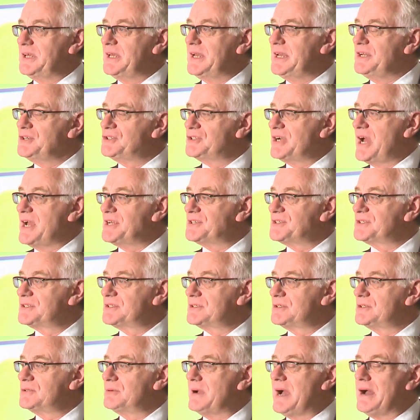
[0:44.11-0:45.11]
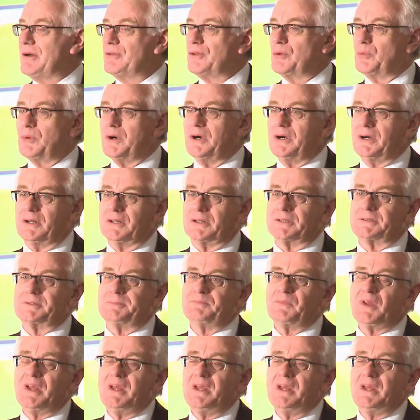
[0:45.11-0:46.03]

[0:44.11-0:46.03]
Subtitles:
interests throughout the world.